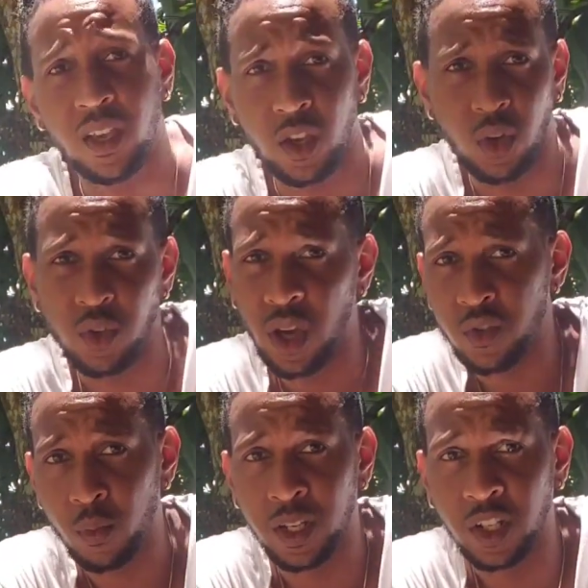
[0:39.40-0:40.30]
When you have
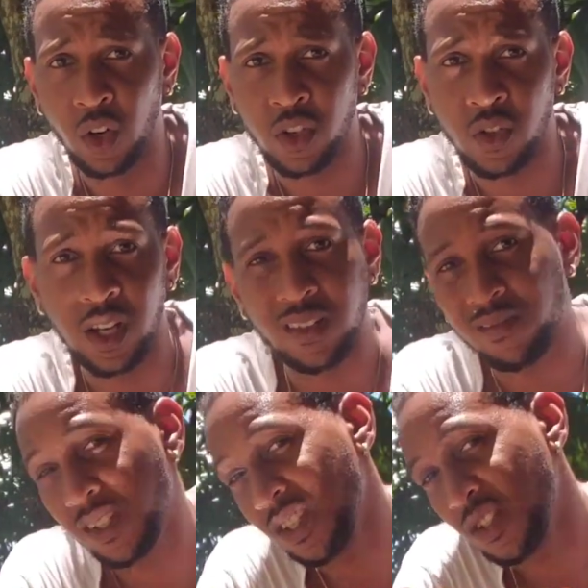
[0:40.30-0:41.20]
so many dogs, right,
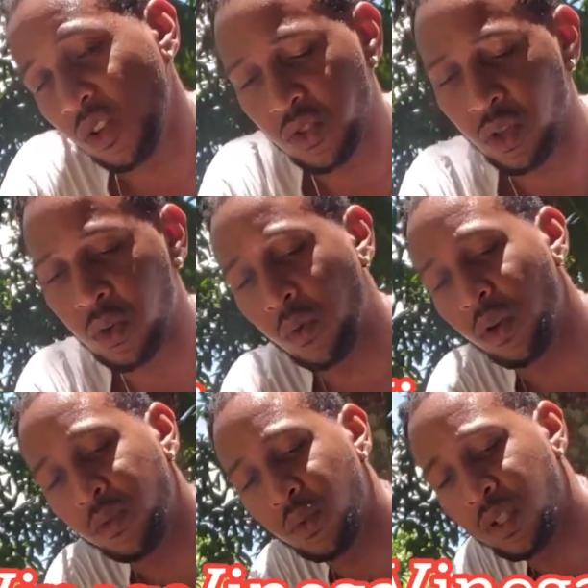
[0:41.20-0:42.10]
this is also a quick way
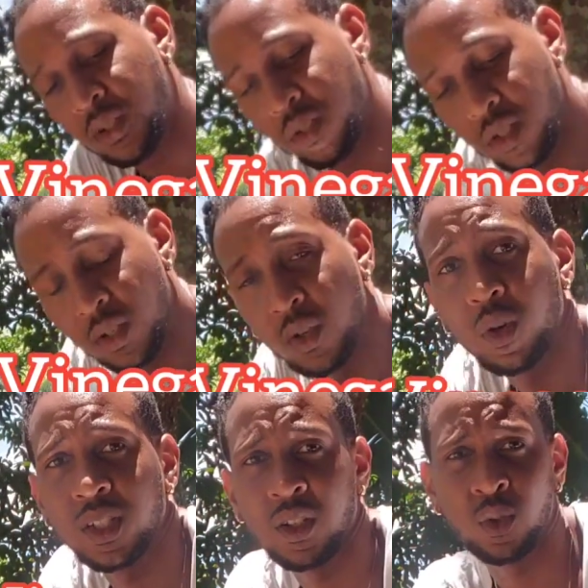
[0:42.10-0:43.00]
of doing it. You know
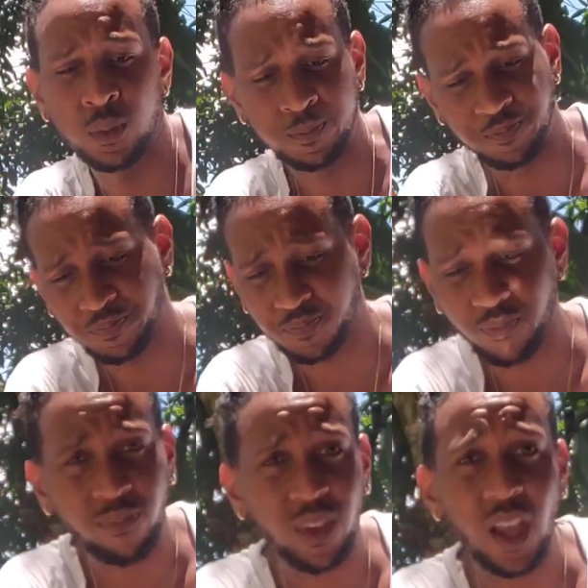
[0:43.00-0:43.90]
what I do?
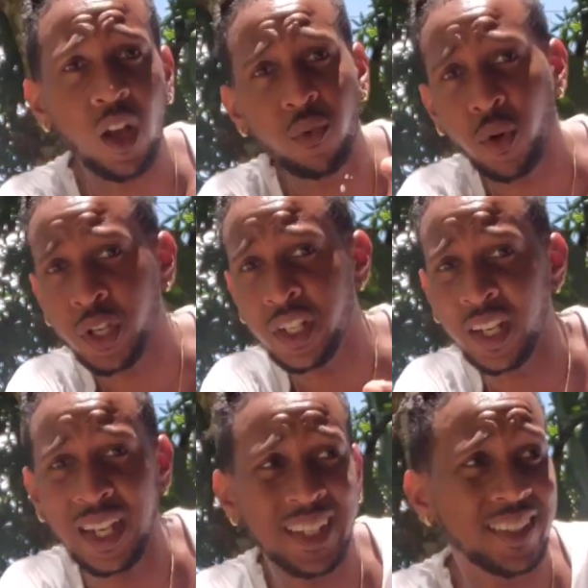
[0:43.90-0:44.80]
I've already
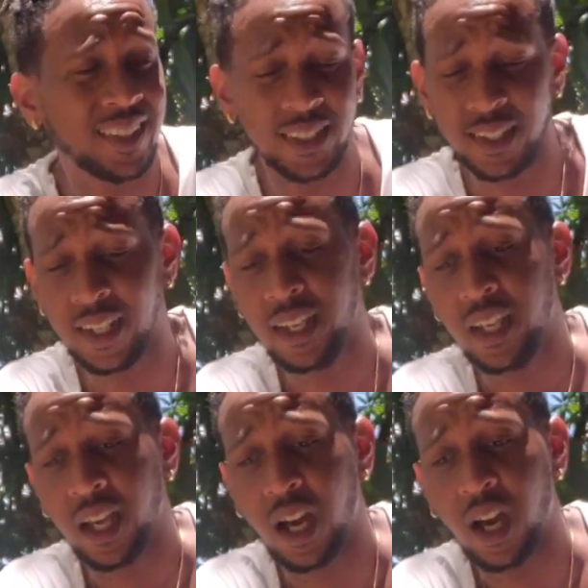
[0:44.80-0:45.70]
done legacy.
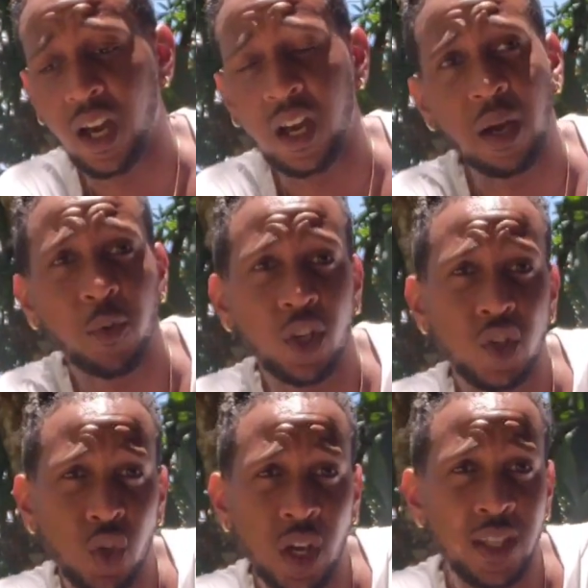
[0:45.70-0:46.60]
I'm going to
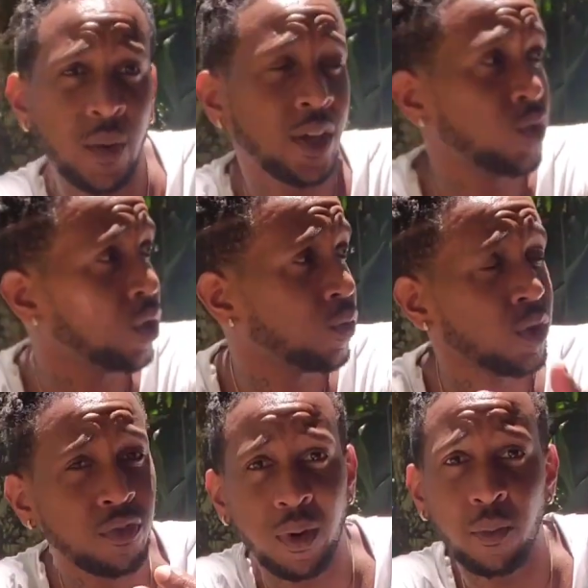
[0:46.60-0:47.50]
show you guys how I do it
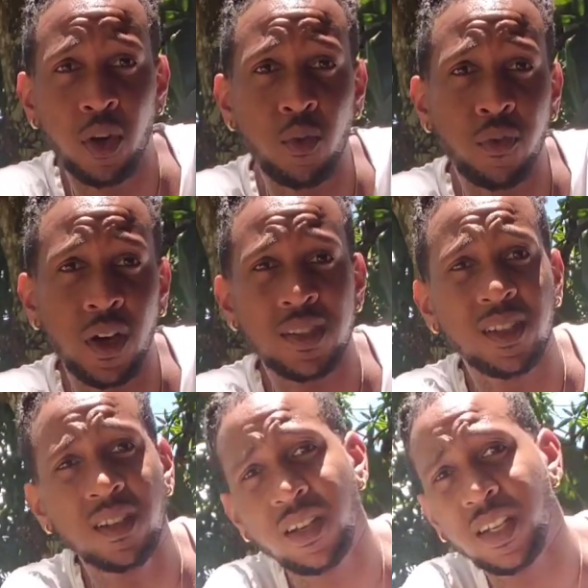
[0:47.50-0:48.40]
with my boy
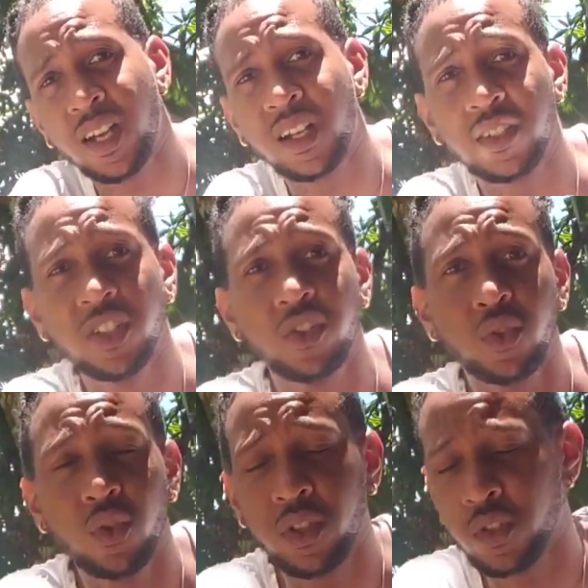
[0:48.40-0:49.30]
Mufasa, and I'll continue to
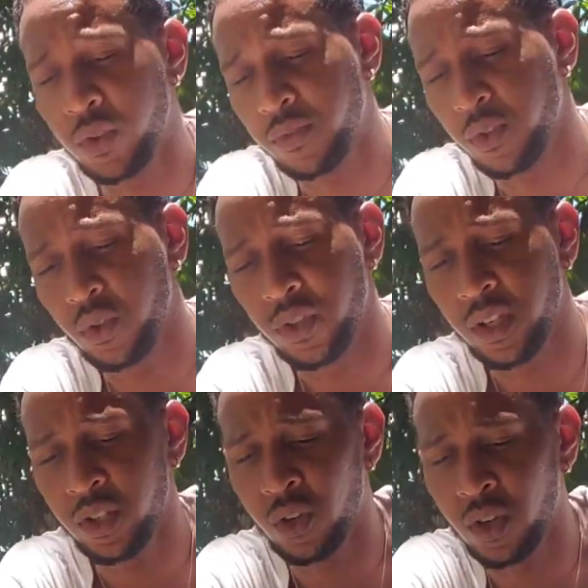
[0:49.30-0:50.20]
do this with, you know, the
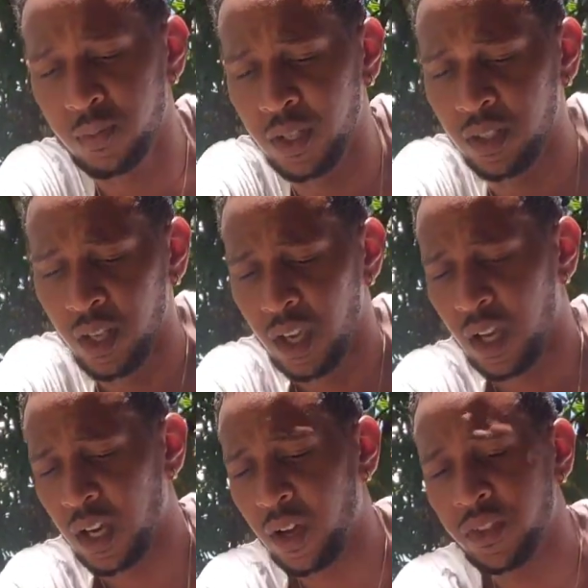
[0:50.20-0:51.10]
other dogs. But
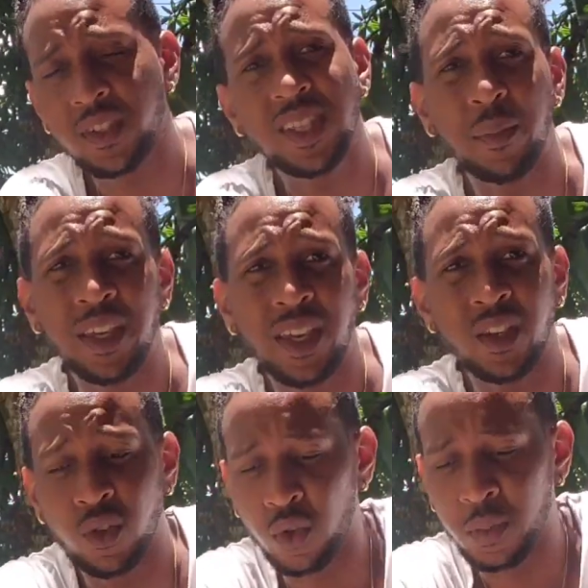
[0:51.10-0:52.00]
around this time of year,
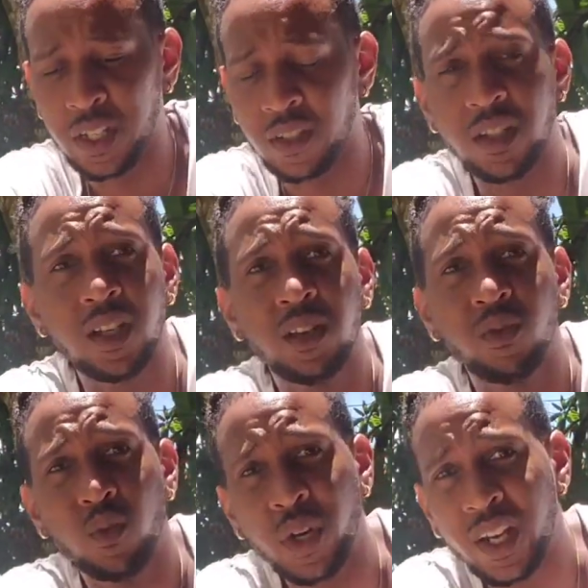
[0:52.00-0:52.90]
you know, because of the
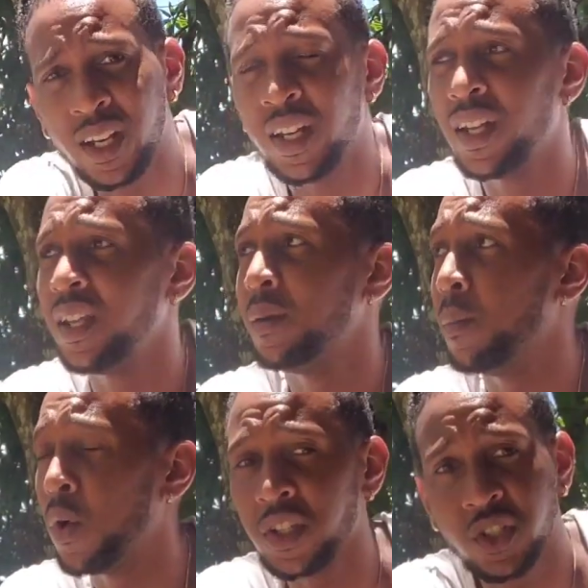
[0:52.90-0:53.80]
rain and then the
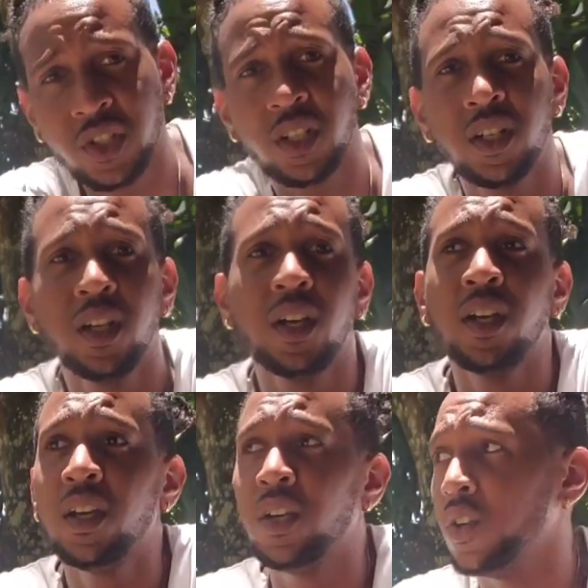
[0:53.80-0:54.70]
moisture,
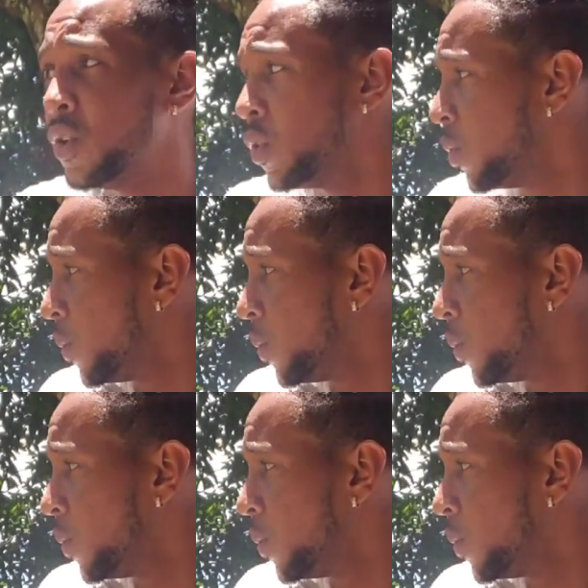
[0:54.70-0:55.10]
you know,